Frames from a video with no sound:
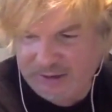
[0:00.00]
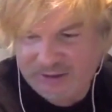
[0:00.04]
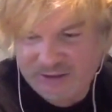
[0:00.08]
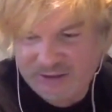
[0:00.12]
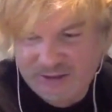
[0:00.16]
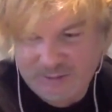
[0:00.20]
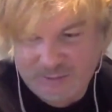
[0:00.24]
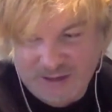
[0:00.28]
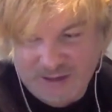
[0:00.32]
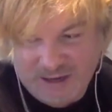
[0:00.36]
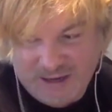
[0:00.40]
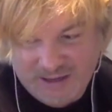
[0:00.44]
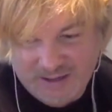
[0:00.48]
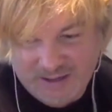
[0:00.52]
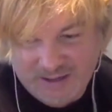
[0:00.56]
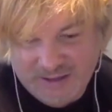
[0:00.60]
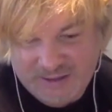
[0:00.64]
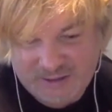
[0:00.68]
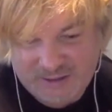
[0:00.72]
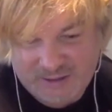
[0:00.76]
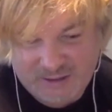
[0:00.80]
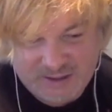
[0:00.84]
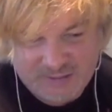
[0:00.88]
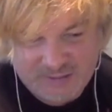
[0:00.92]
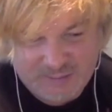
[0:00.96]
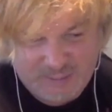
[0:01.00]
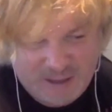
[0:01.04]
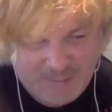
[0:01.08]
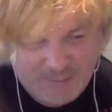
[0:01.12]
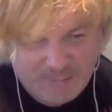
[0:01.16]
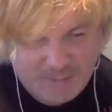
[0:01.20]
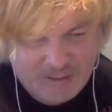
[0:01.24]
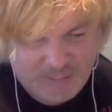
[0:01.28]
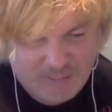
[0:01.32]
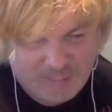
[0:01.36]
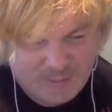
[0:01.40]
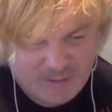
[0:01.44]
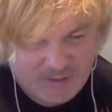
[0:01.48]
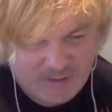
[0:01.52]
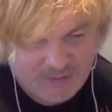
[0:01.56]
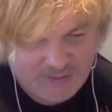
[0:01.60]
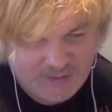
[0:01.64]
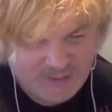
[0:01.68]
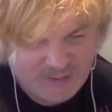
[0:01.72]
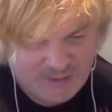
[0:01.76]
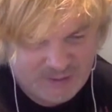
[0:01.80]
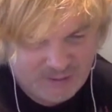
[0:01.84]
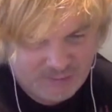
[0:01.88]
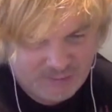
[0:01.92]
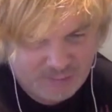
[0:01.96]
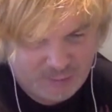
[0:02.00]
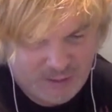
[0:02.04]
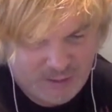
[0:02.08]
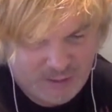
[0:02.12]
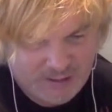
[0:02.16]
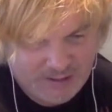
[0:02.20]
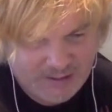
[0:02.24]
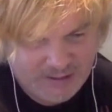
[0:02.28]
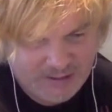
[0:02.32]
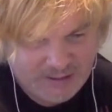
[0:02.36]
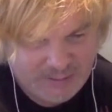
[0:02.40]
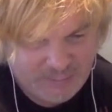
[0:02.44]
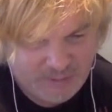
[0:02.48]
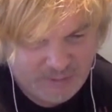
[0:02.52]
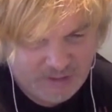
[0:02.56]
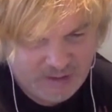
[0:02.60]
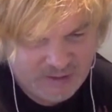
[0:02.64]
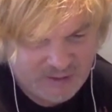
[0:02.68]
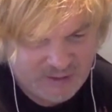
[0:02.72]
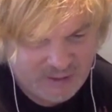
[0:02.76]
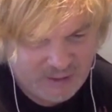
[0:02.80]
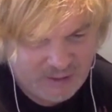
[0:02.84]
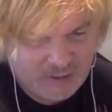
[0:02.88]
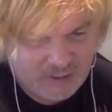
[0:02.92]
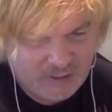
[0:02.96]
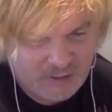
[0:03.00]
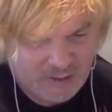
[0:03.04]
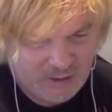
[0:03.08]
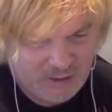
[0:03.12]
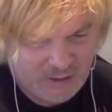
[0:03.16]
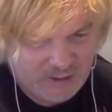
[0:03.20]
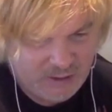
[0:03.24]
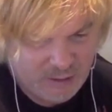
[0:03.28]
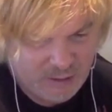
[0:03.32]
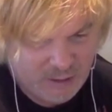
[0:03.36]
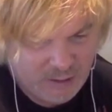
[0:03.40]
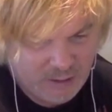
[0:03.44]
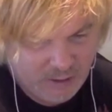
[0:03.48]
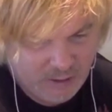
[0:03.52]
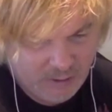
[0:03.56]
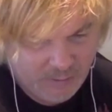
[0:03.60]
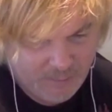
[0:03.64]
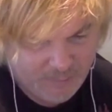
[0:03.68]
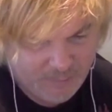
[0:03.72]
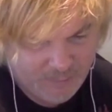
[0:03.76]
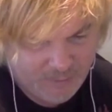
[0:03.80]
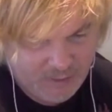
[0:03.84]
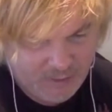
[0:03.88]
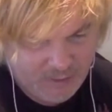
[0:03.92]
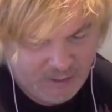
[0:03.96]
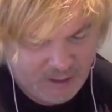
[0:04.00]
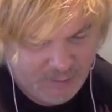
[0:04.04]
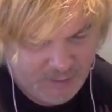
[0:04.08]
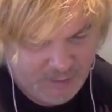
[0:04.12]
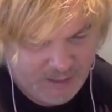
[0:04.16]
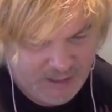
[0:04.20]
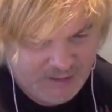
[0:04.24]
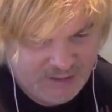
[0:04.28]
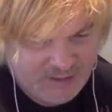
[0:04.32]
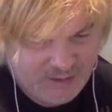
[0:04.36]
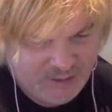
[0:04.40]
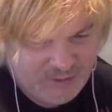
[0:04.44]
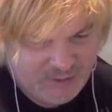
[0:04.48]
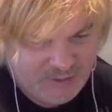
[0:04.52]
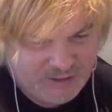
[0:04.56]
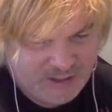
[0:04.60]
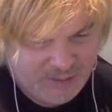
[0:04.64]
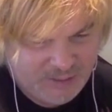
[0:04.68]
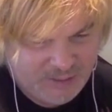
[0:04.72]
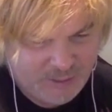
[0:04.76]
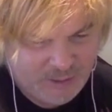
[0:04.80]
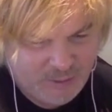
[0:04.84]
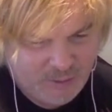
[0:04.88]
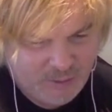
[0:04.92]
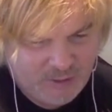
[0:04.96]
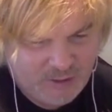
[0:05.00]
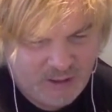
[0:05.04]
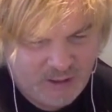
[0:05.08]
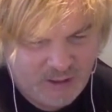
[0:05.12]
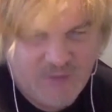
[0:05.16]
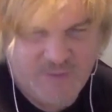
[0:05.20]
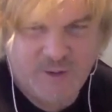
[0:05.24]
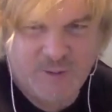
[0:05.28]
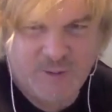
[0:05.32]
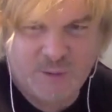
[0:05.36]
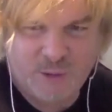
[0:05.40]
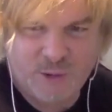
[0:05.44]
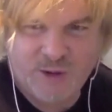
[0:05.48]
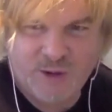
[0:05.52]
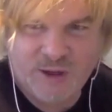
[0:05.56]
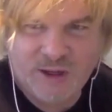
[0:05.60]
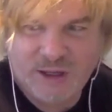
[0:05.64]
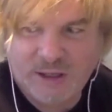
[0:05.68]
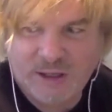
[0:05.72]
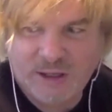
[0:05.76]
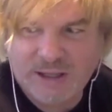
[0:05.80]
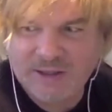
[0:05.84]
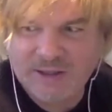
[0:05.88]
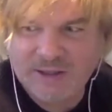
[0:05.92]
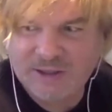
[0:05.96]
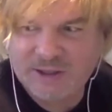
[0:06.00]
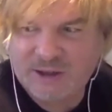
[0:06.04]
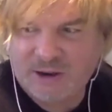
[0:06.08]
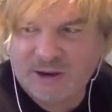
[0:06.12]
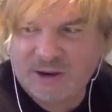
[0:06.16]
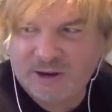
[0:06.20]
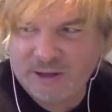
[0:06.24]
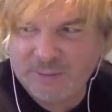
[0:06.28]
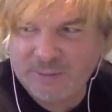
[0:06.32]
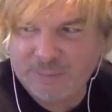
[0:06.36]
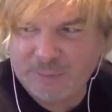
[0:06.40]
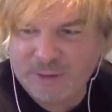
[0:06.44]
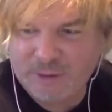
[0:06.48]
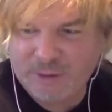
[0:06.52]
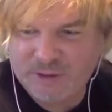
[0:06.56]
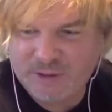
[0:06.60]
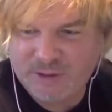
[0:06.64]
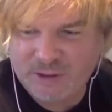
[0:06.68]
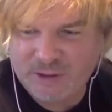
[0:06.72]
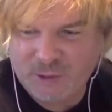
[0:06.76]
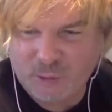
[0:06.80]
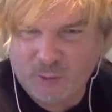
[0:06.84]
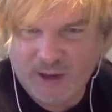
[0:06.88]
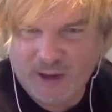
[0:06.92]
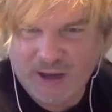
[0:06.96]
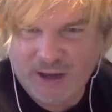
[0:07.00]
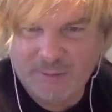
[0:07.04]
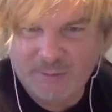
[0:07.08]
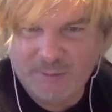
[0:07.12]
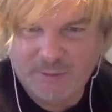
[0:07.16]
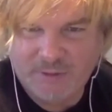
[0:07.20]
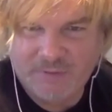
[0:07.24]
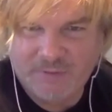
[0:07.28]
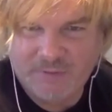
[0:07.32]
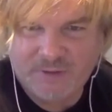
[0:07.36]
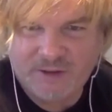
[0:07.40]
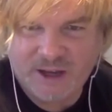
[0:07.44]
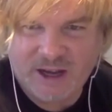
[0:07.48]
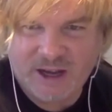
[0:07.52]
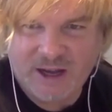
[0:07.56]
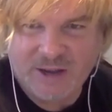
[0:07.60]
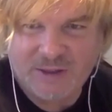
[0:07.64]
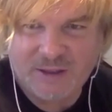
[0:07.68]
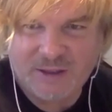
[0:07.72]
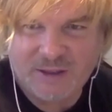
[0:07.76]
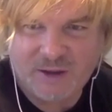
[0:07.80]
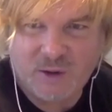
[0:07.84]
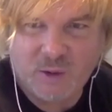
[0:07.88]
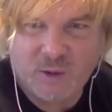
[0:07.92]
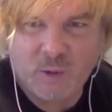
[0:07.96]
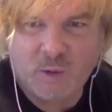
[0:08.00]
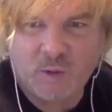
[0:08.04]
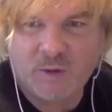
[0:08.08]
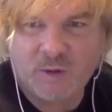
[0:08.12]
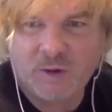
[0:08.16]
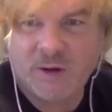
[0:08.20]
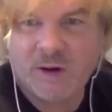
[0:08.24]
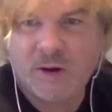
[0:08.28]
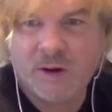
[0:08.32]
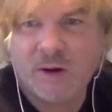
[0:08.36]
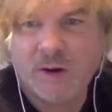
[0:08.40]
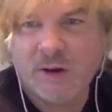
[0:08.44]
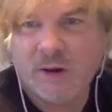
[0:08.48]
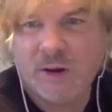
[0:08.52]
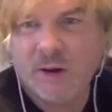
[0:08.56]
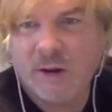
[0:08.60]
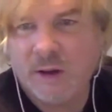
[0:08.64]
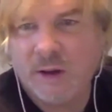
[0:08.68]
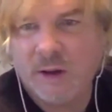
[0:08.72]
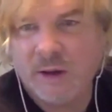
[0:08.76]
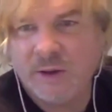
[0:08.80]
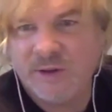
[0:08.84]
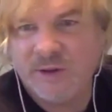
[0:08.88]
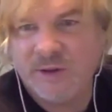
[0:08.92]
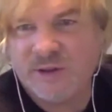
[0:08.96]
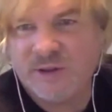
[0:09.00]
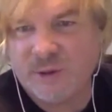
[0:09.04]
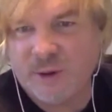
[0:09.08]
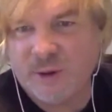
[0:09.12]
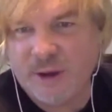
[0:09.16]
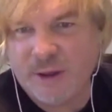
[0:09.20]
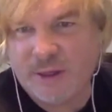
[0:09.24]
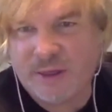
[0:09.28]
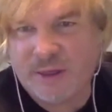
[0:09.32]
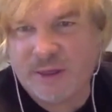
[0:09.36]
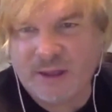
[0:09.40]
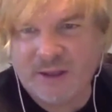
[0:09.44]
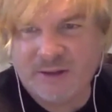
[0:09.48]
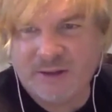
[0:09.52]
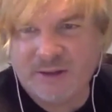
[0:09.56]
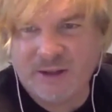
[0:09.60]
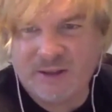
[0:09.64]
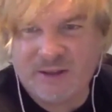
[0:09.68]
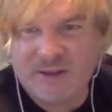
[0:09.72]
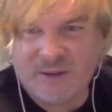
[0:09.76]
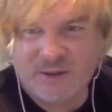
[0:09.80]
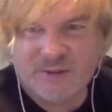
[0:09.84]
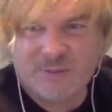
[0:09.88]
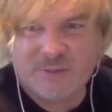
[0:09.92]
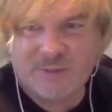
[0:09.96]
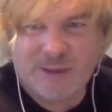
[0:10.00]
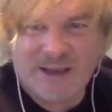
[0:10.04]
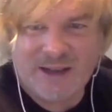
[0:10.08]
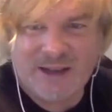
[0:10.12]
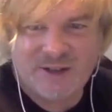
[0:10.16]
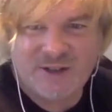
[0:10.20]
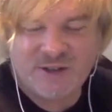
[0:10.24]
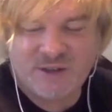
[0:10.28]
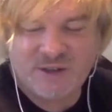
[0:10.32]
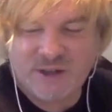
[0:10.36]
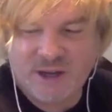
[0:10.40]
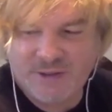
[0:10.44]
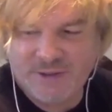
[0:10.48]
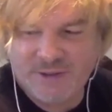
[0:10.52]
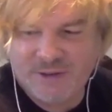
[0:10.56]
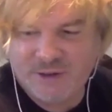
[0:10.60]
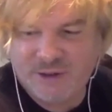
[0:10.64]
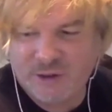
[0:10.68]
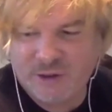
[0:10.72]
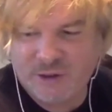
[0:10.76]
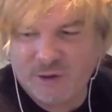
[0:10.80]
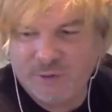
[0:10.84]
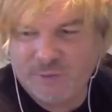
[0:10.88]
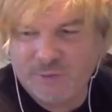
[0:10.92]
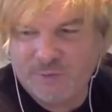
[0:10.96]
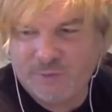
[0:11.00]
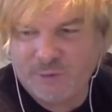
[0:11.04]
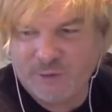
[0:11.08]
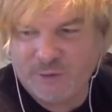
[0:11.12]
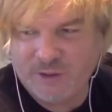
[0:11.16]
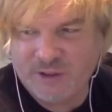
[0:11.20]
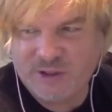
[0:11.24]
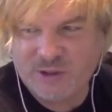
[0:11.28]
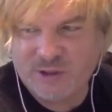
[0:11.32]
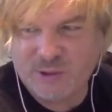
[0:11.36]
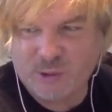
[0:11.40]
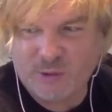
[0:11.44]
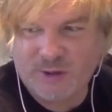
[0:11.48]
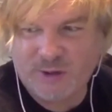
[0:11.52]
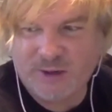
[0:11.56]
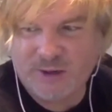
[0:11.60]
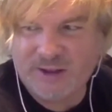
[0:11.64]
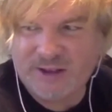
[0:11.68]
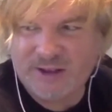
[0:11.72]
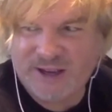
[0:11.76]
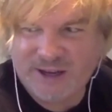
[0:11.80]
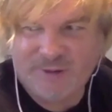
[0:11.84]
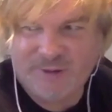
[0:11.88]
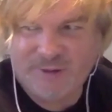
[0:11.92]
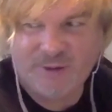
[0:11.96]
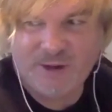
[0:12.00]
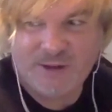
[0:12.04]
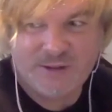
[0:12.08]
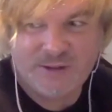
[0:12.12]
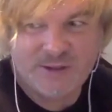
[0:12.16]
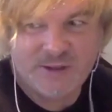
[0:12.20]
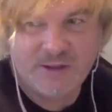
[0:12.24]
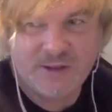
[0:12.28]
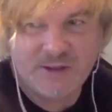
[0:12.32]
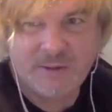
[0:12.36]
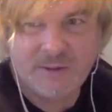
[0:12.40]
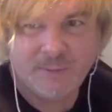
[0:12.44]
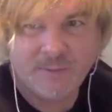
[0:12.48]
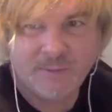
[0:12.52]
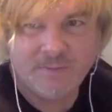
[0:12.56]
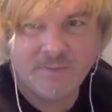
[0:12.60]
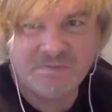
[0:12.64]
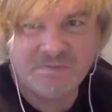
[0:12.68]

To be honest, this might be a pleasant surprise because I think they might do something with Eva Marie gets caught up into the web of gothic horror. So I think that this match is on the show for a storyline reason.